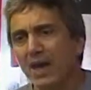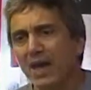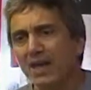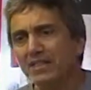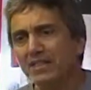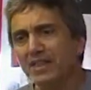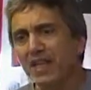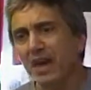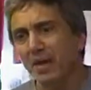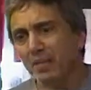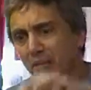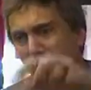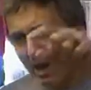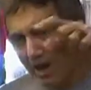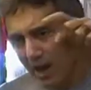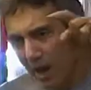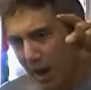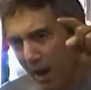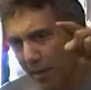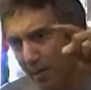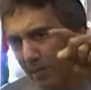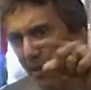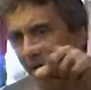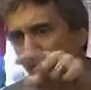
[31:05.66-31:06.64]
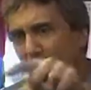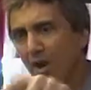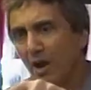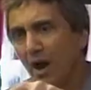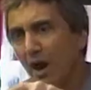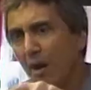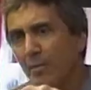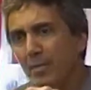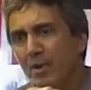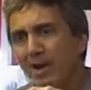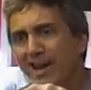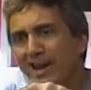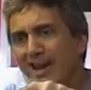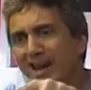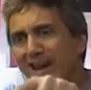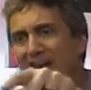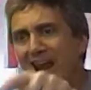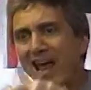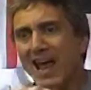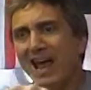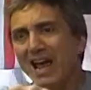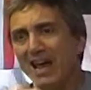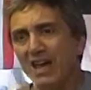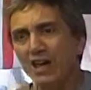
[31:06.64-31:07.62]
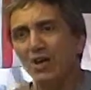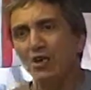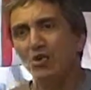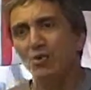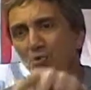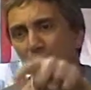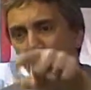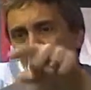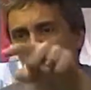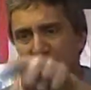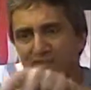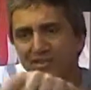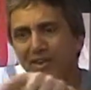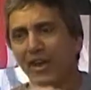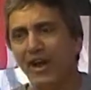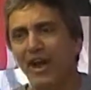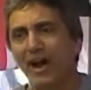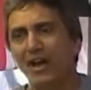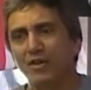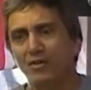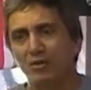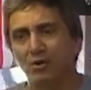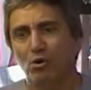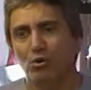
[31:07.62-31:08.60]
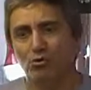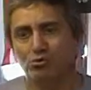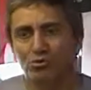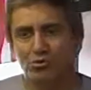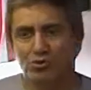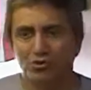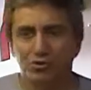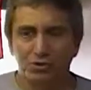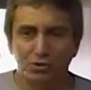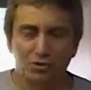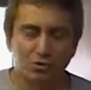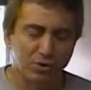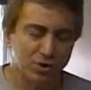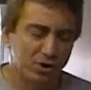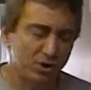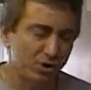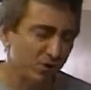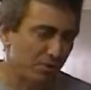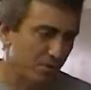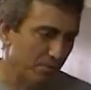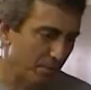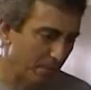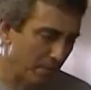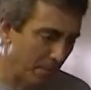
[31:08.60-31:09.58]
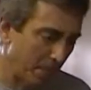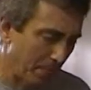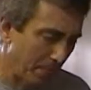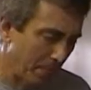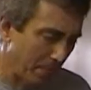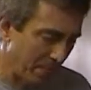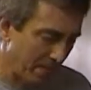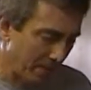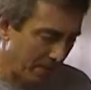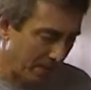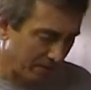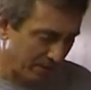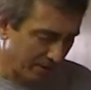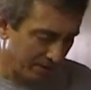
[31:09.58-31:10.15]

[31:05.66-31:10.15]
pandemic, I'm gonna I'm gonna nag you and say I told you so to you. Good,